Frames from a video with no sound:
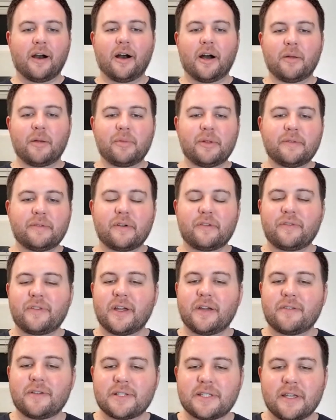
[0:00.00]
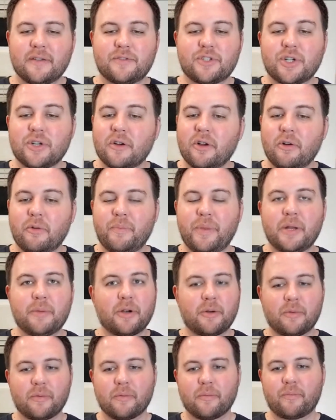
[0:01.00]
unbelievable flavors. They have churro, peanut
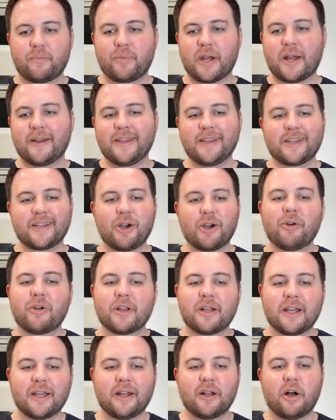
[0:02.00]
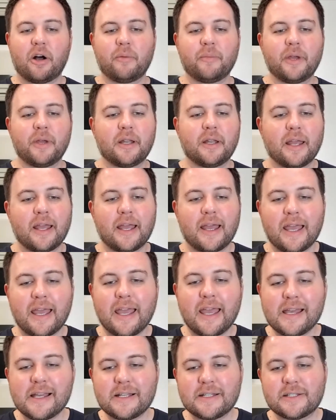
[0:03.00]
butter, brownie, coconut, and almond.
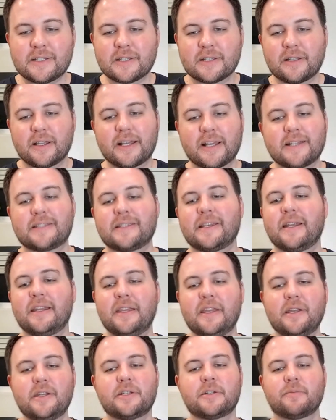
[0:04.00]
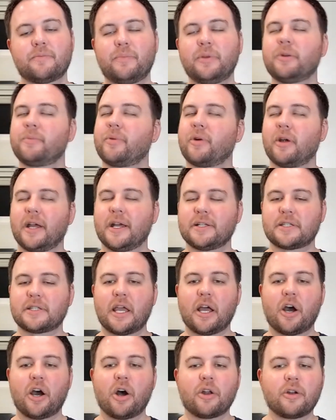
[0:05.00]
And like I said, each Built Bar has
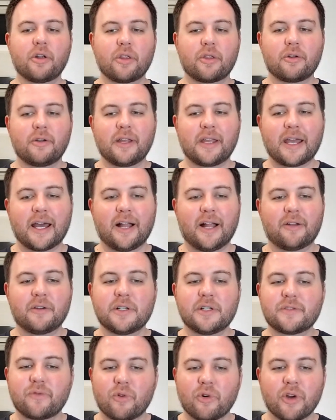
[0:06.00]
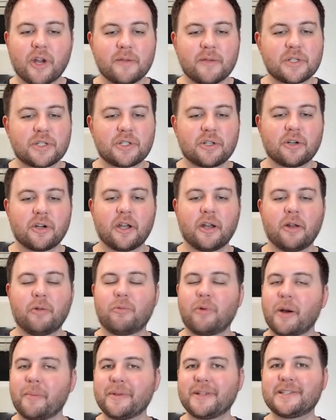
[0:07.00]
130 calories, 4 grams of sugar, and a
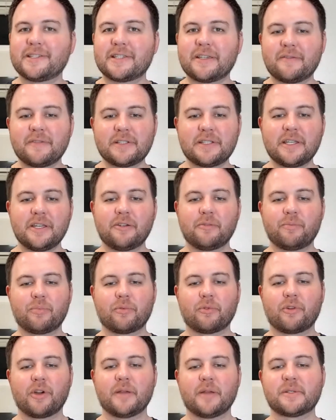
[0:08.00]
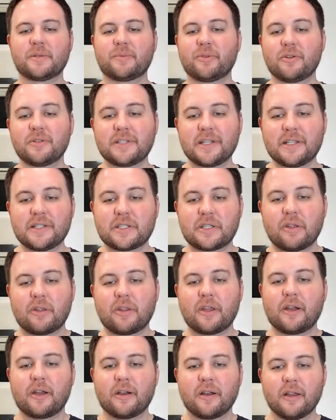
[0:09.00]
whopping 17 grams of protein. So
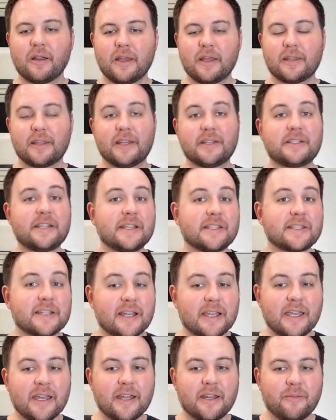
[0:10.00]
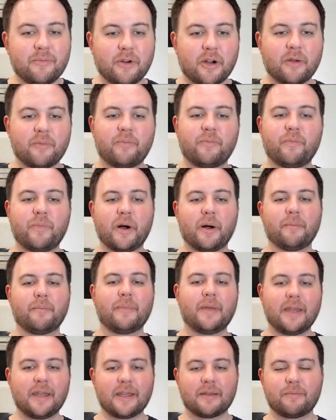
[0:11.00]
it tastes like a candy bar while
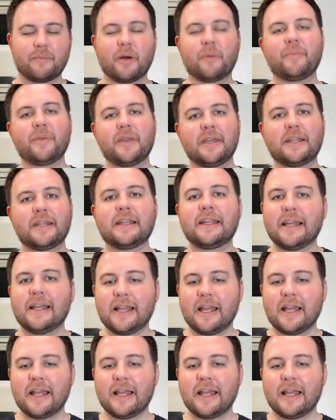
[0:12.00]
being